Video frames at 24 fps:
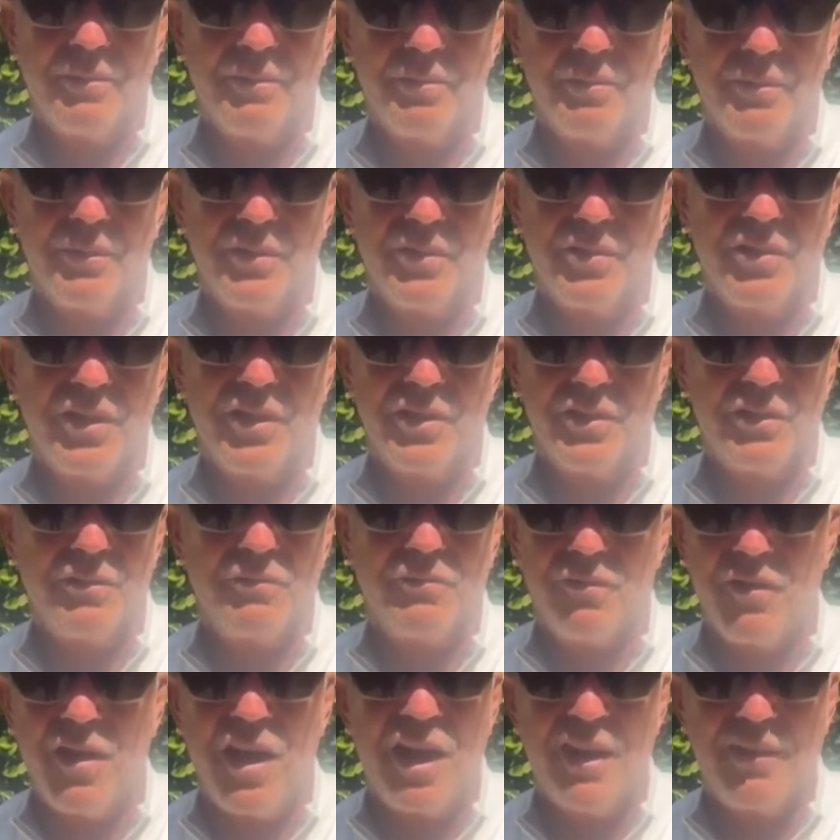season
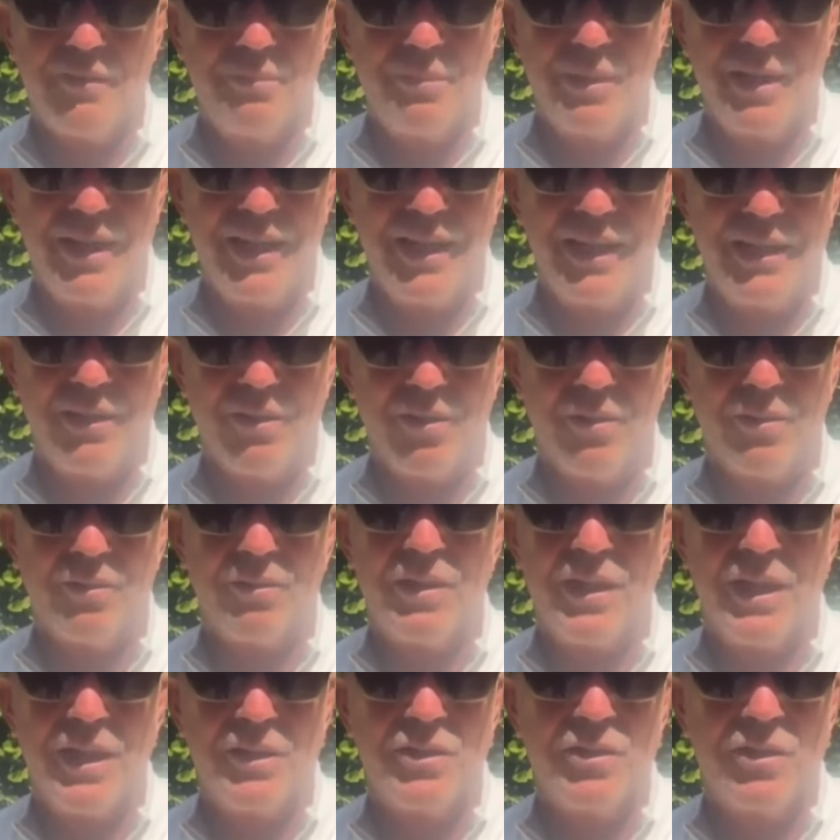5B or
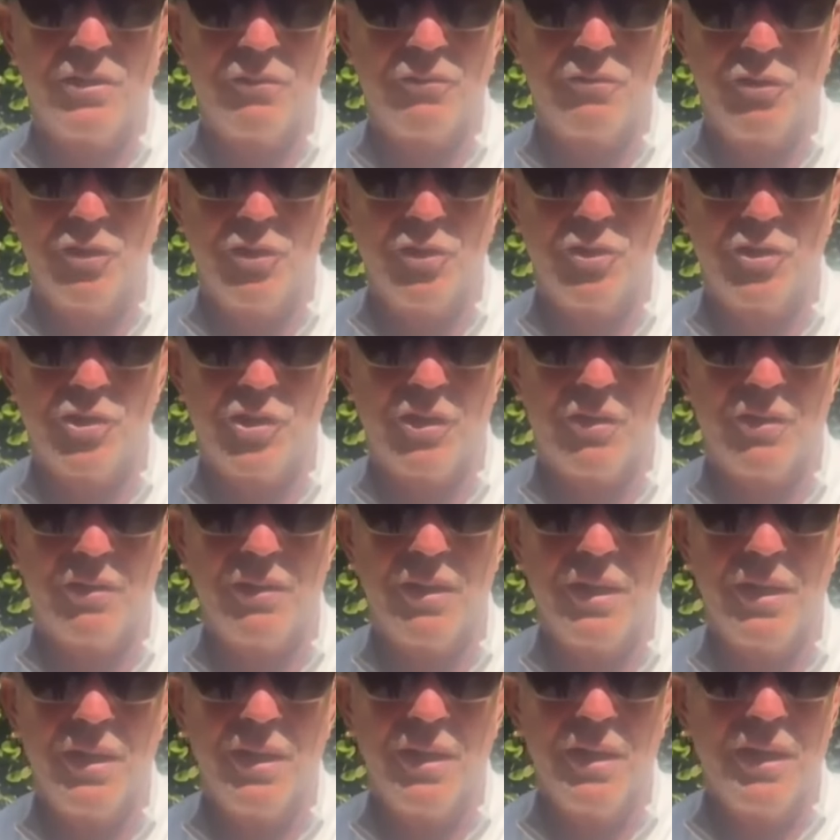into the future.
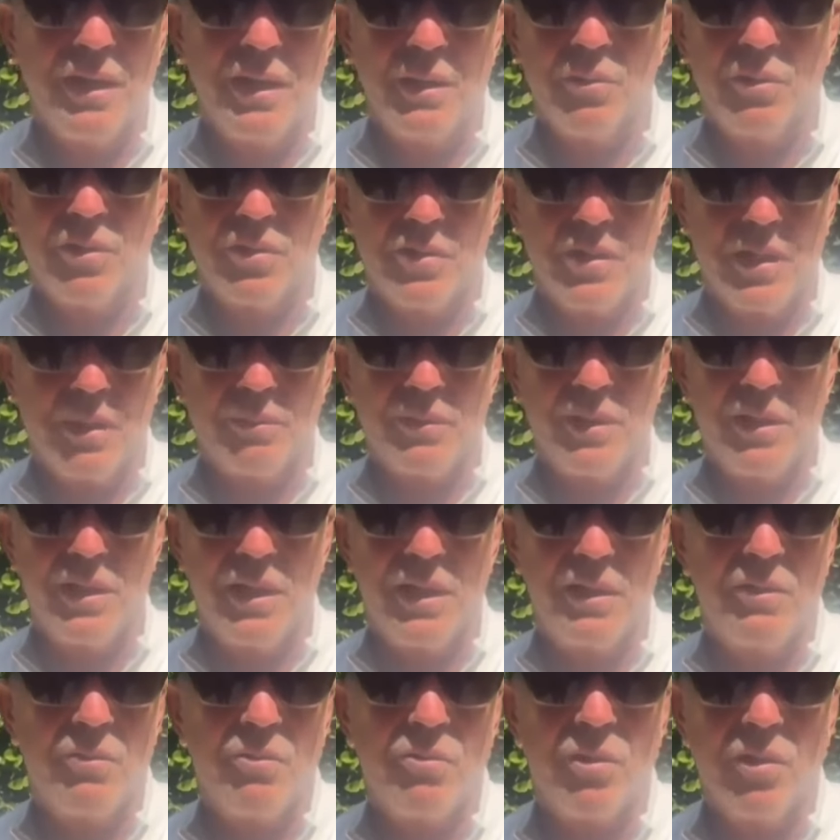It was something that
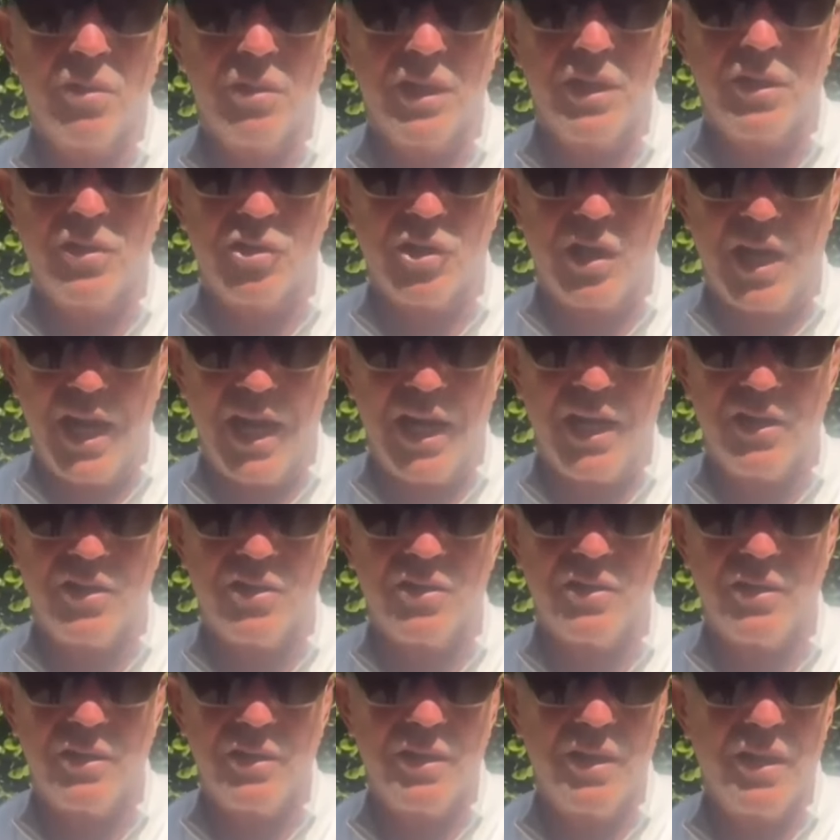really changed
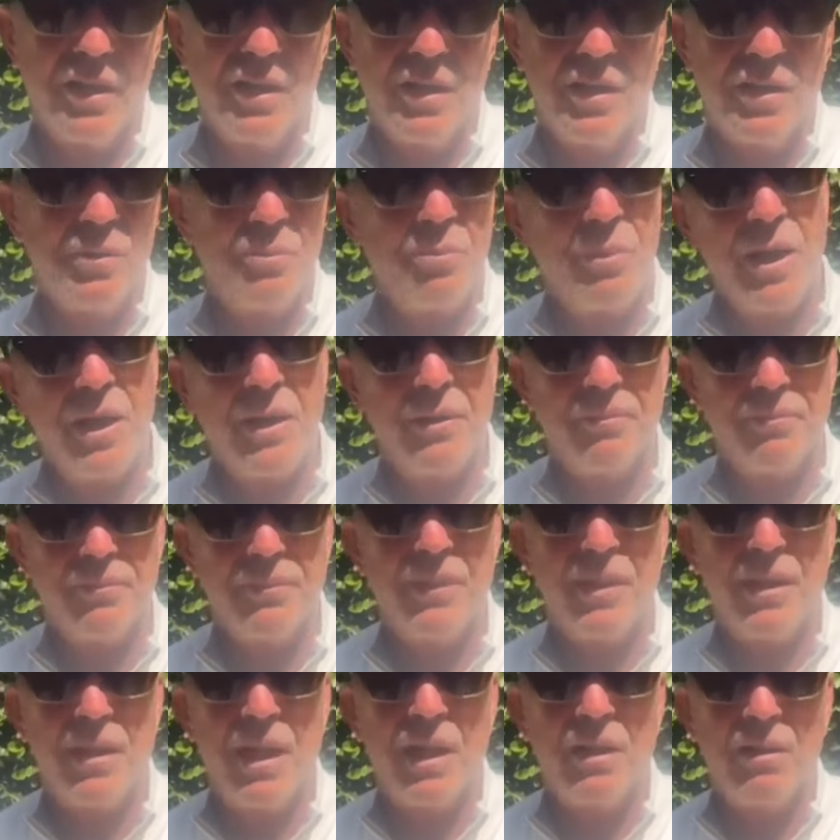me.
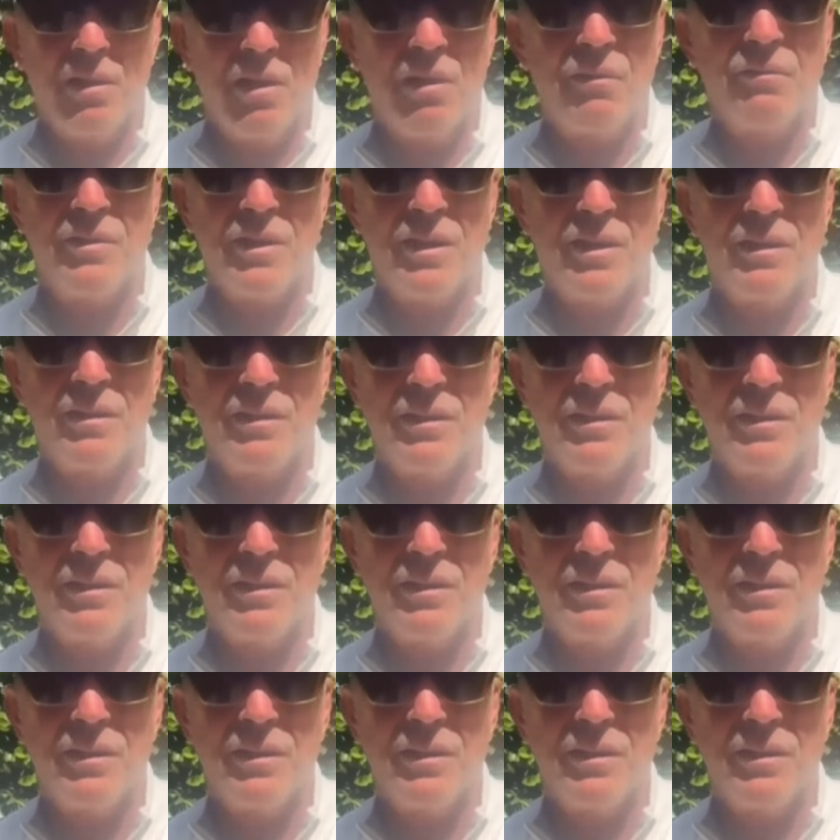I loved it.